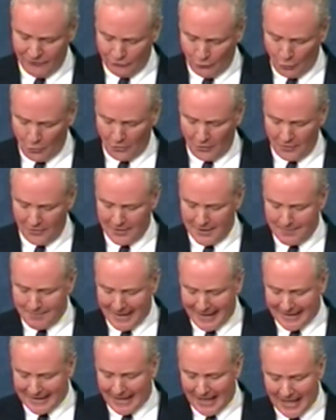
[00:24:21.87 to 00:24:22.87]
for the
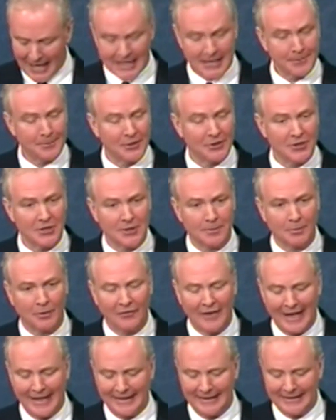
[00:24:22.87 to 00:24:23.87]
main hospitals
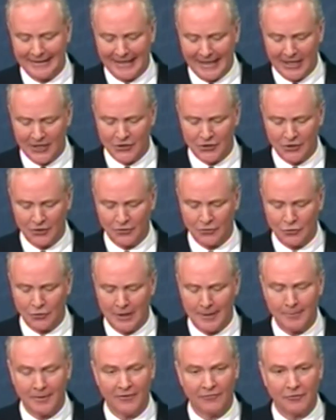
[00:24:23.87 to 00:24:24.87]
providing cancer
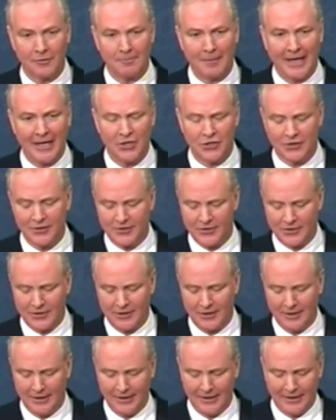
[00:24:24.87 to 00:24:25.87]
treatment for patients
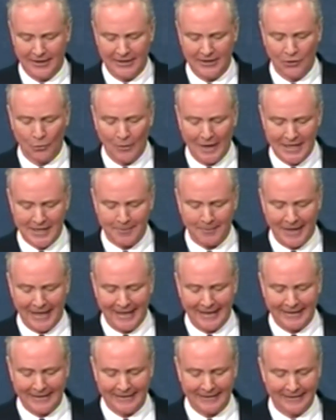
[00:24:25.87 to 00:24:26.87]
in the West
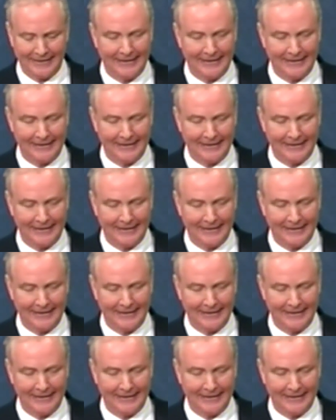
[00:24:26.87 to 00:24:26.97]
Bank